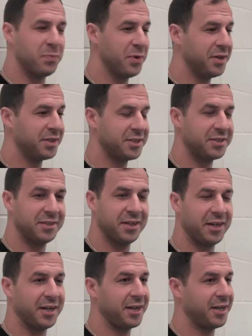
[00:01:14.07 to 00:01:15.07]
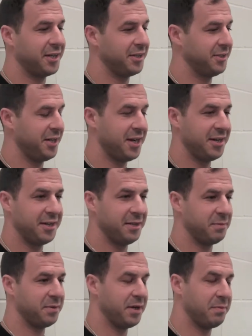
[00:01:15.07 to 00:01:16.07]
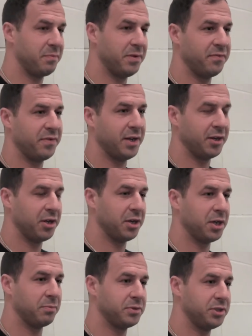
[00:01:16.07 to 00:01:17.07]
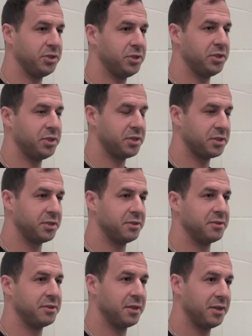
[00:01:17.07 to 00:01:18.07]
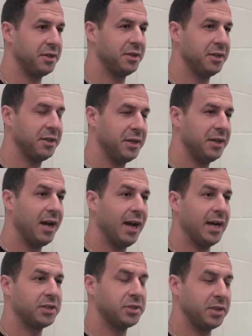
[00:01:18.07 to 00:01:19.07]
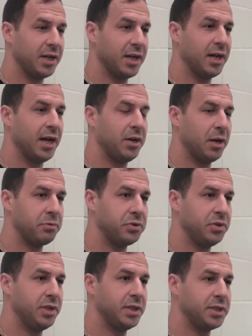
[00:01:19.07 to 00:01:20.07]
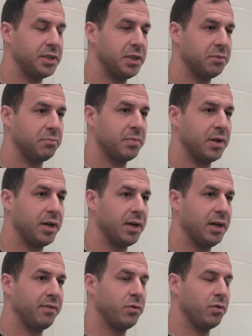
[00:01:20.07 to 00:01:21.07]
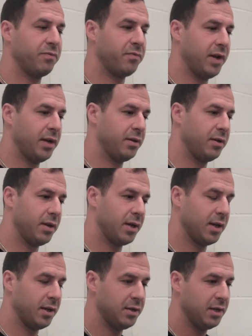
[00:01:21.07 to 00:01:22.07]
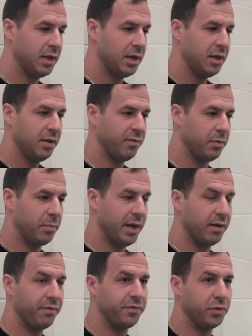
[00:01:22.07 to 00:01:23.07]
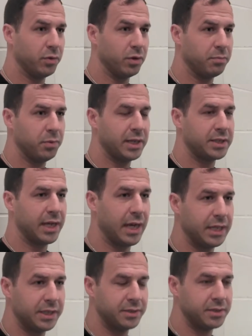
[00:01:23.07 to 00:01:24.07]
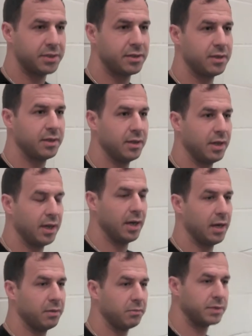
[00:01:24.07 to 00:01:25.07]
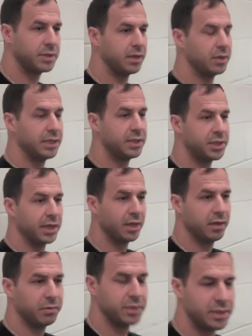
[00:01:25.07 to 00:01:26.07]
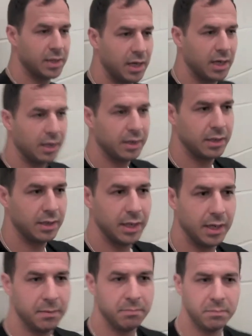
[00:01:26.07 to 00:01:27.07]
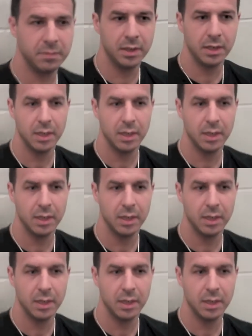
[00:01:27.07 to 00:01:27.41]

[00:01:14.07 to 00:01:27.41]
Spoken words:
the books, yeah, I'm a big fan. I got a couple t-shirts, and I actually had an opportunity to see them. I have an old friend from the band Fuel, Brett Scallions, was their lead singer. It was him,